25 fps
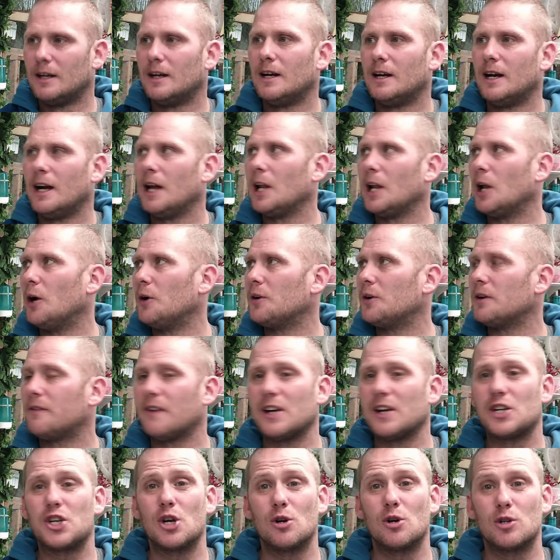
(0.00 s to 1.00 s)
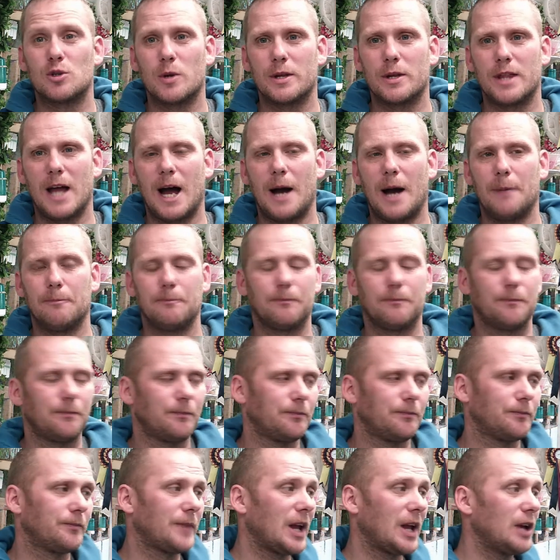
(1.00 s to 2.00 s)
a load of issues with that
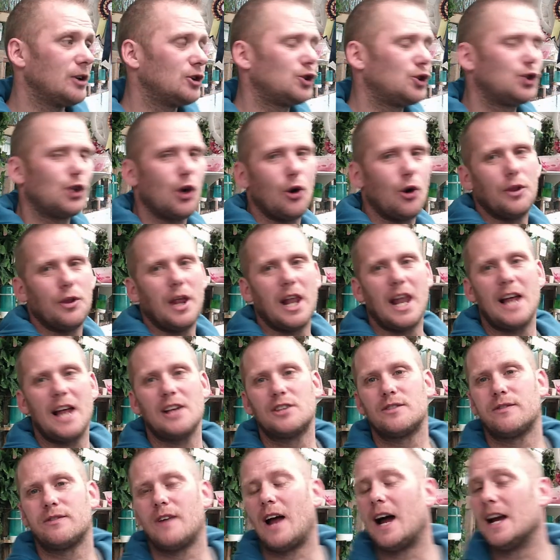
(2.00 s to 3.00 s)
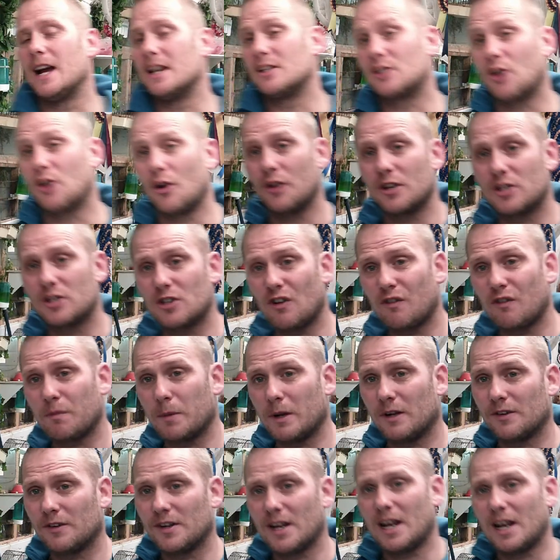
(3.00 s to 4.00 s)
so the last flight has got the soft
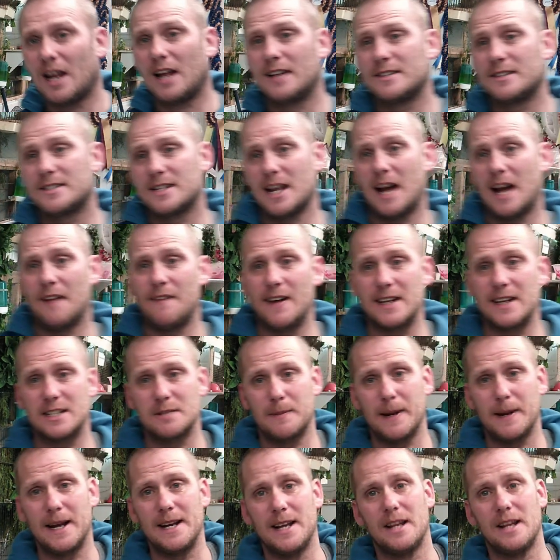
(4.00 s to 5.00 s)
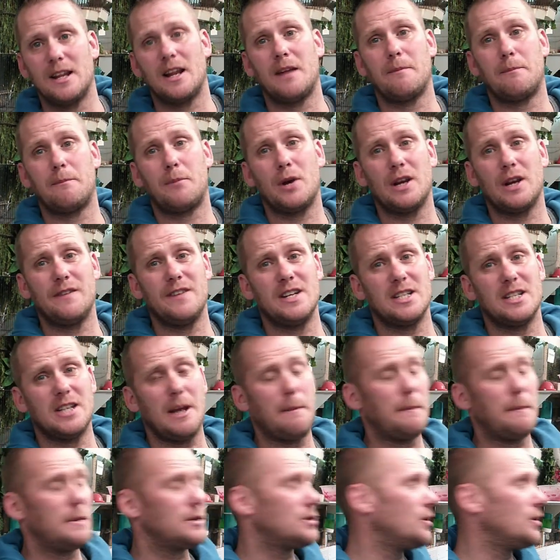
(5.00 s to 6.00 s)
bills in as I've explained in the previous
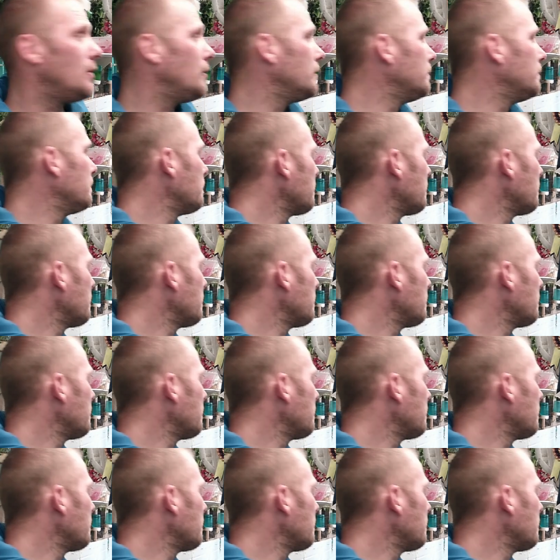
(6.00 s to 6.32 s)
episode